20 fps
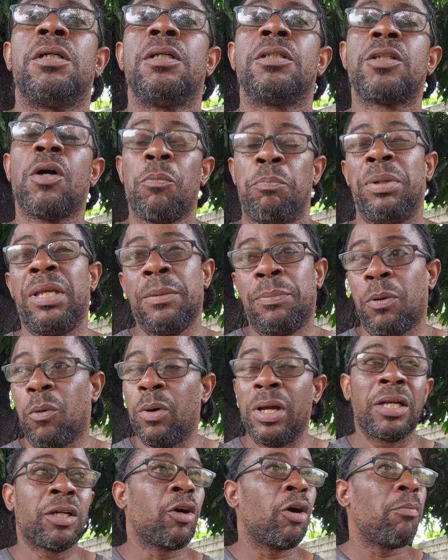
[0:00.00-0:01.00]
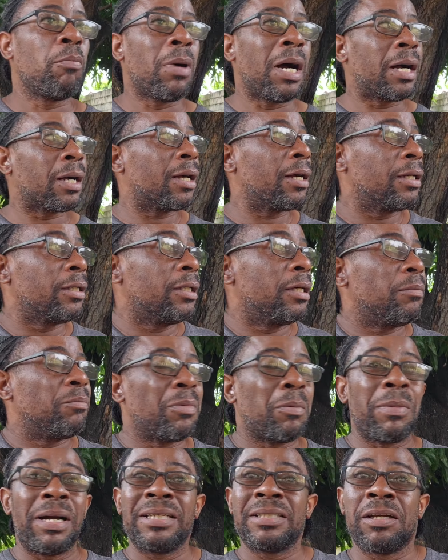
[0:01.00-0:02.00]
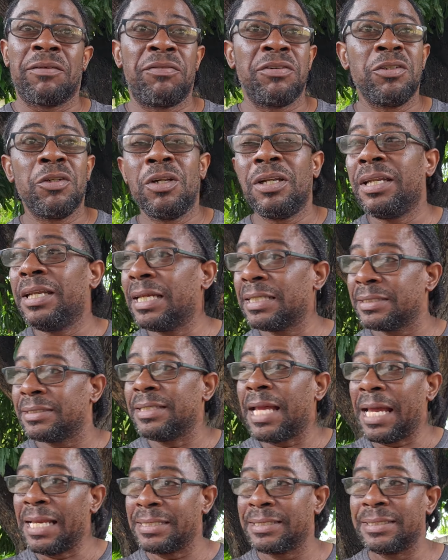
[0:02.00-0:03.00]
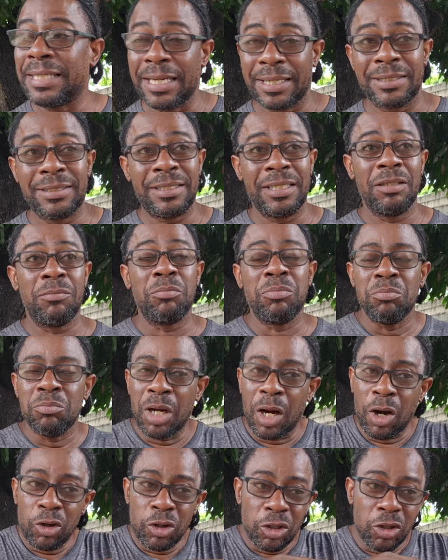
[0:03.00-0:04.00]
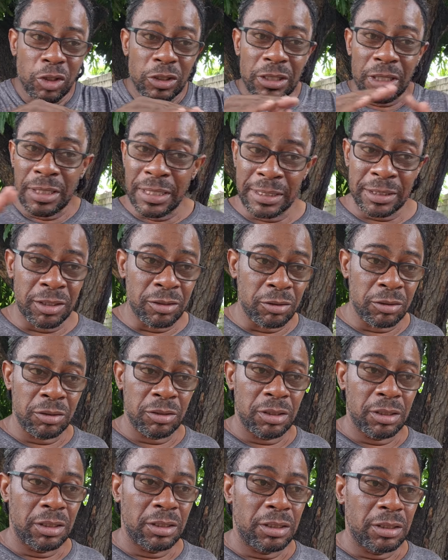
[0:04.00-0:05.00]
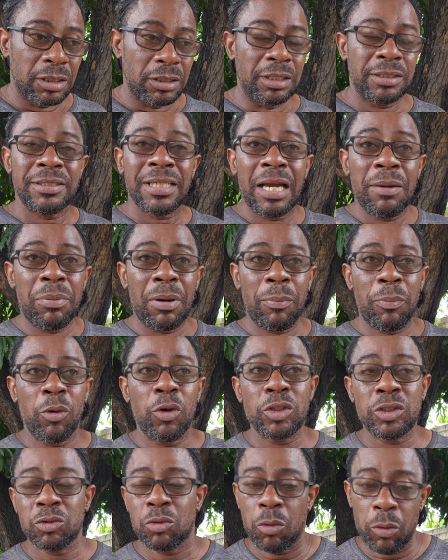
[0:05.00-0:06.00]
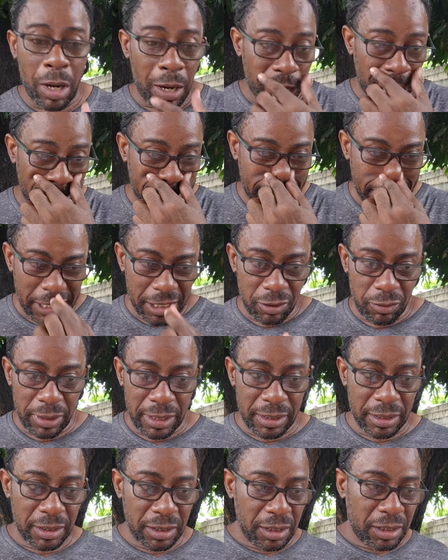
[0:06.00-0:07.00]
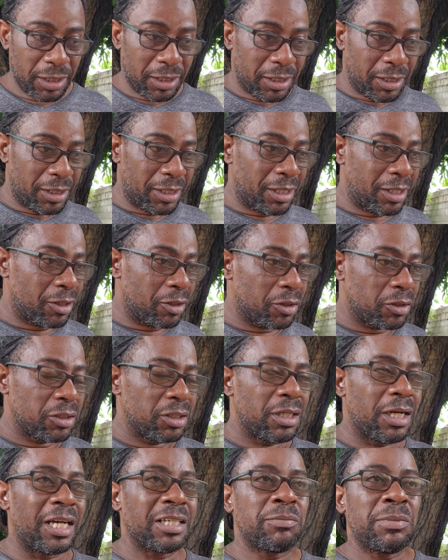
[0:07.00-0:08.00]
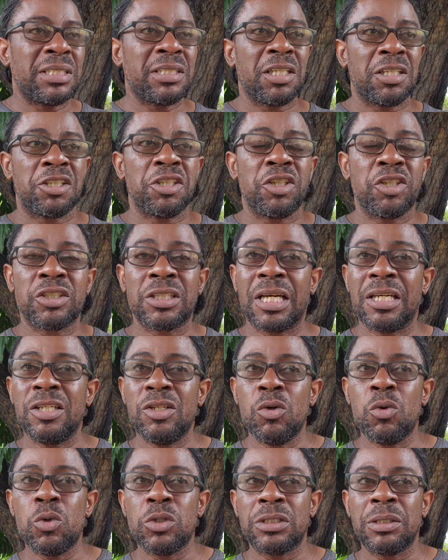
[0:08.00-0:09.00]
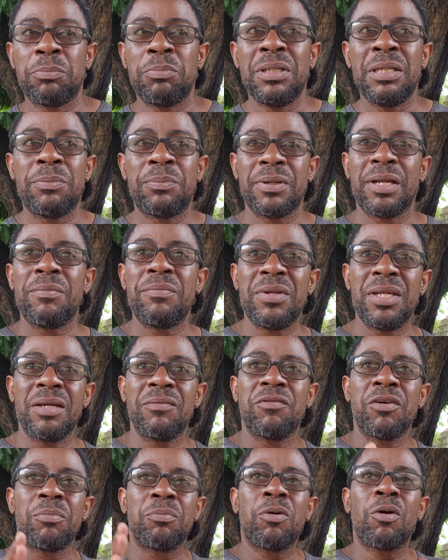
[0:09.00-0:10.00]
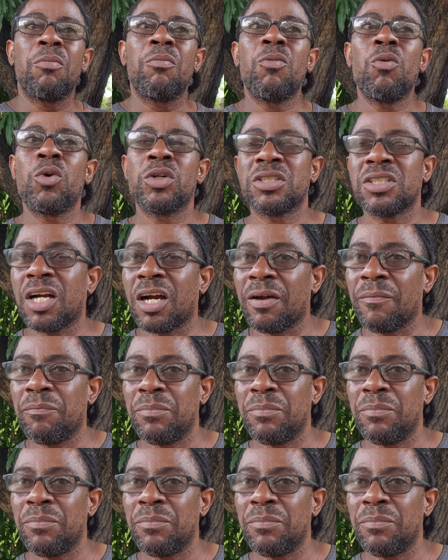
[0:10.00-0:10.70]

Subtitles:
So, people, welcome back. I might have to do less dissecting. I want to just listen the type of person we have a deal with. You know, as me say, she just use the people them name to promote her